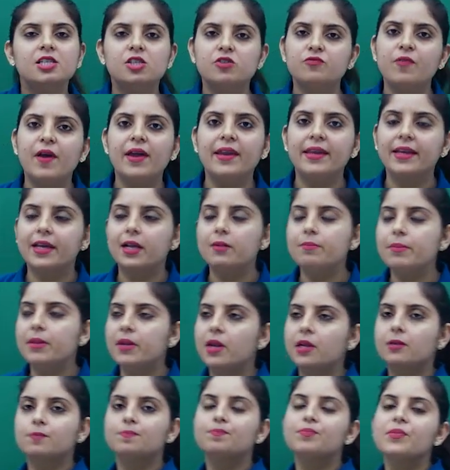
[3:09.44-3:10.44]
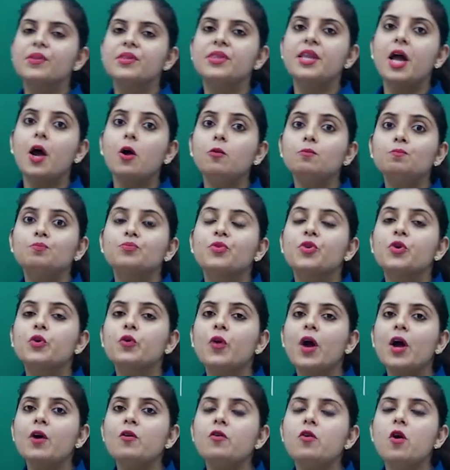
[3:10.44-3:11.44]
spherical mirror. Now you
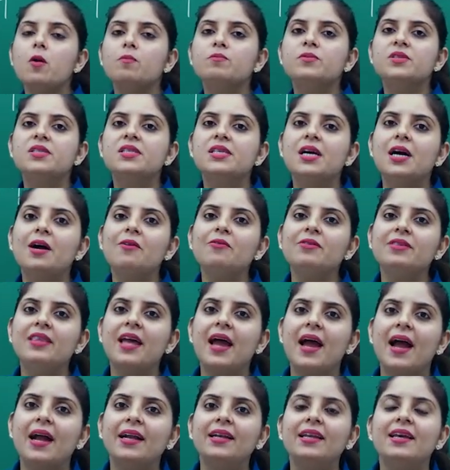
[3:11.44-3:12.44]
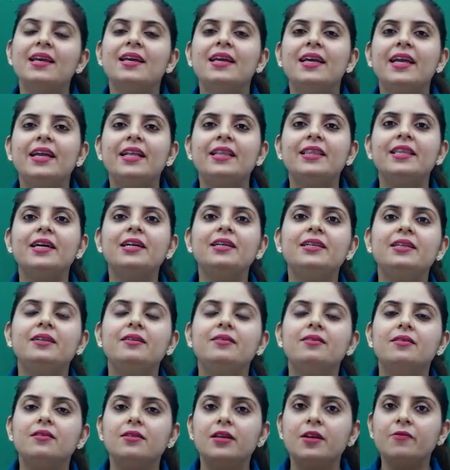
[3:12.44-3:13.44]
have observed that
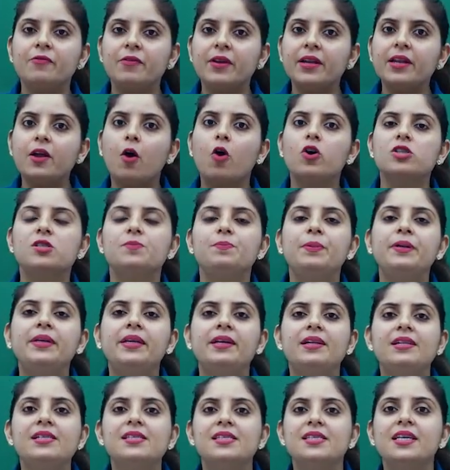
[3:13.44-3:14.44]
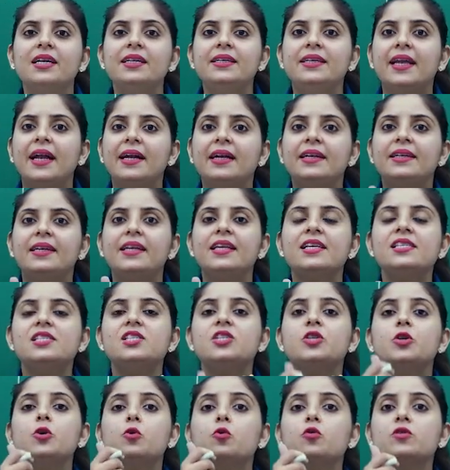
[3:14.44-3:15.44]
if in hospitals the
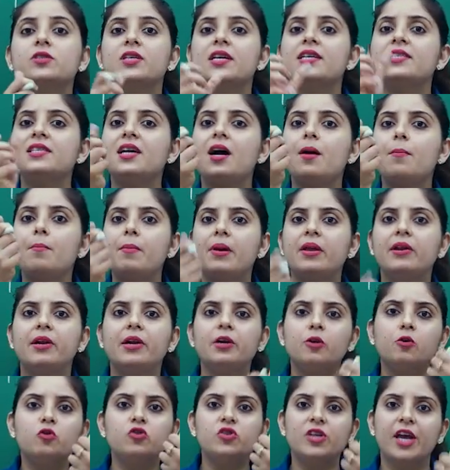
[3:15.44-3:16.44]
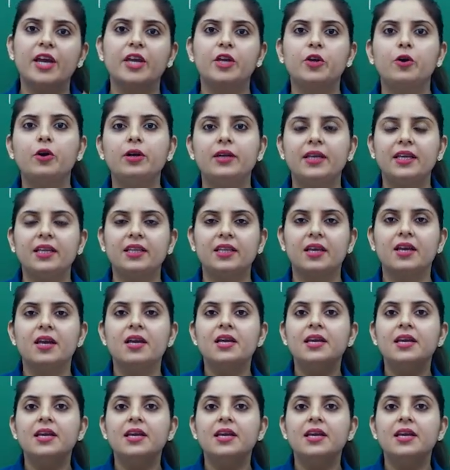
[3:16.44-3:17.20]
dentist uses a mirror to check your teeth.